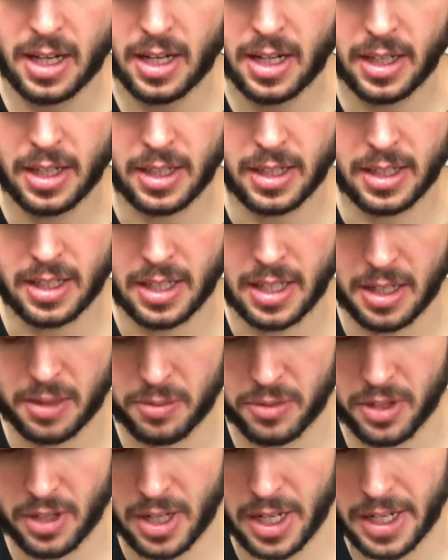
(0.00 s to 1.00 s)
It
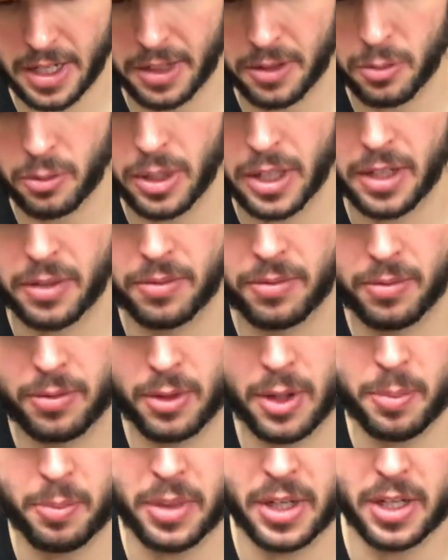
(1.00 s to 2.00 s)
seems like we can
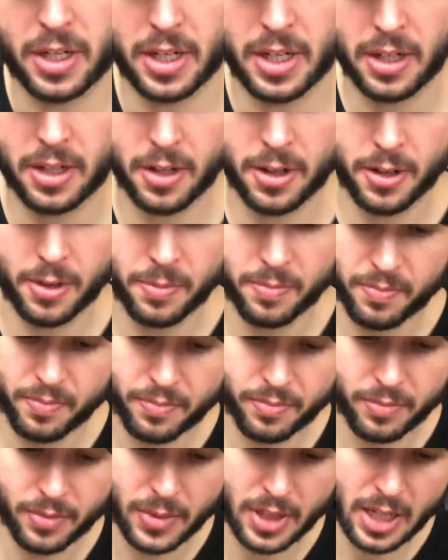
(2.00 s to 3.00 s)
flip it under,
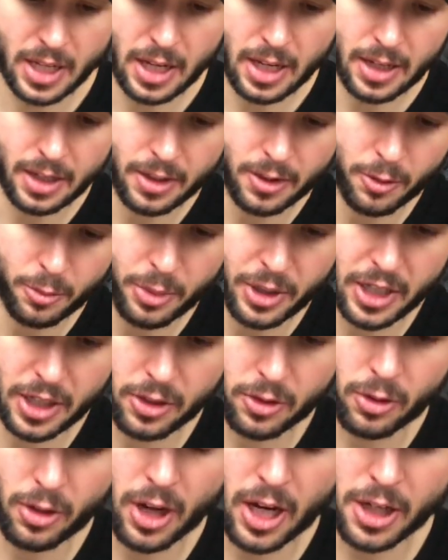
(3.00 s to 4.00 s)
and it'll be a
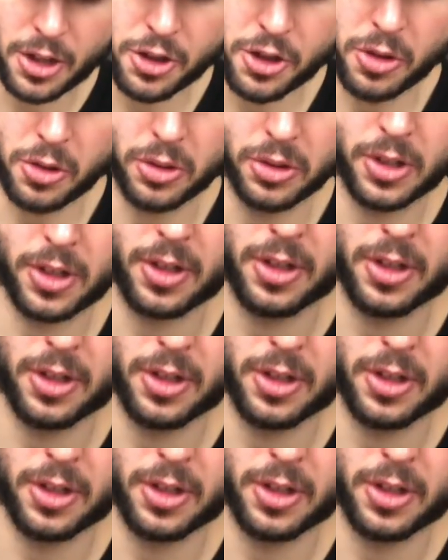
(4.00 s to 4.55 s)
crotch holder,